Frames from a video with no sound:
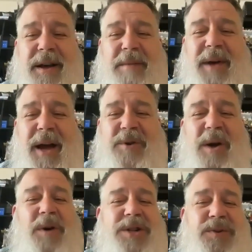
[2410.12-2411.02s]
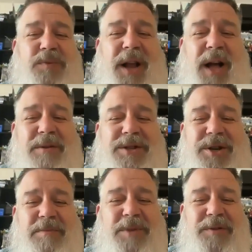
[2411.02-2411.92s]
um, after i watch the Weird Al
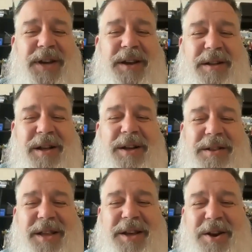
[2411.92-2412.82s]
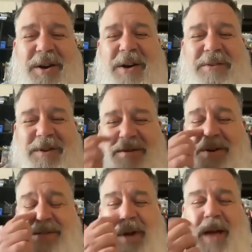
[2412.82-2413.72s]
movie I'll, I'll, let you know how it
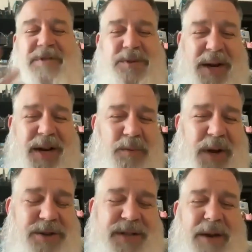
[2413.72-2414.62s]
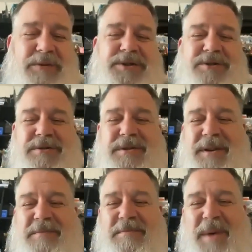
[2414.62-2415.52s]
was and we'll have a twinkie wiener sandwich
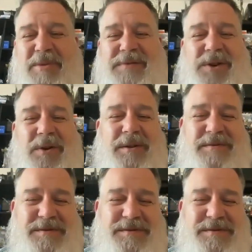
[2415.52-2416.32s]
in memory Perfect. of zola